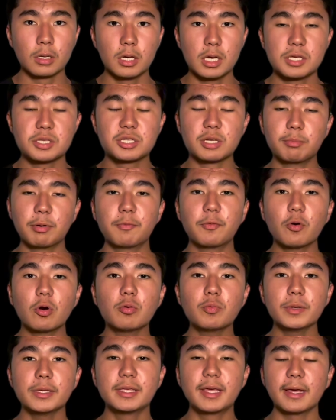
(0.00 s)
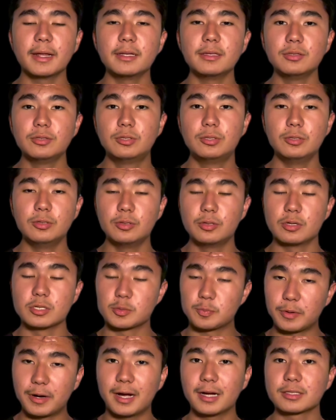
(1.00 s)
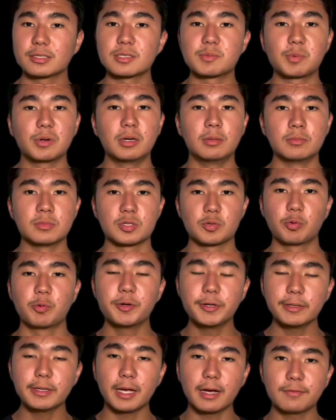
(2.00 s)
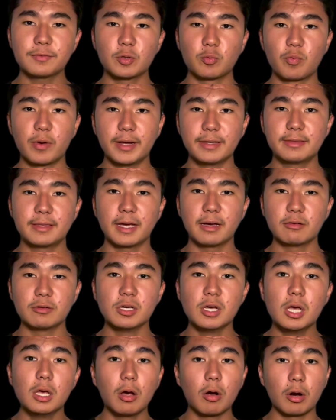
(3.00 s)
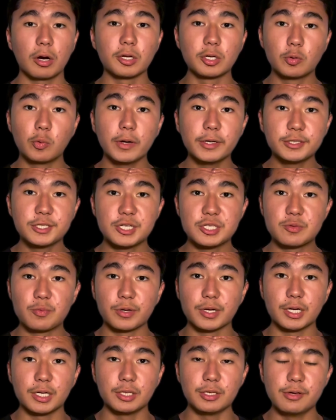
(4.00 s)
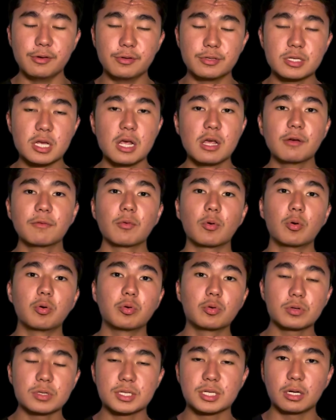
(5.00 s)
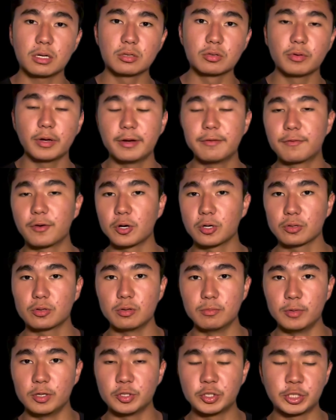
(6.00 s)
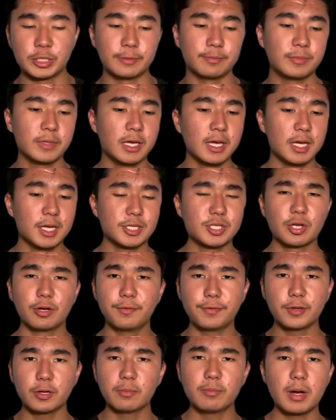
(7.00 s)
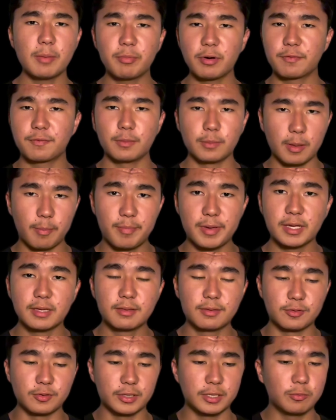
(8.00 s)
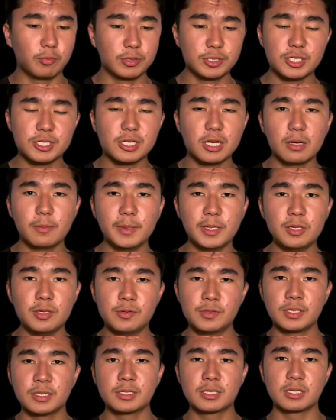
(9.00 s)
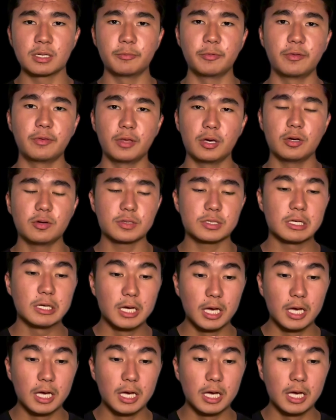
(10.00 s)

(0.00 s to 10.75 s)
So before we get into those practice problems, we really have to write down our equations we're going to use for horizontal and vertical motion. So if you remember from the big three, we're just going to be using some of those.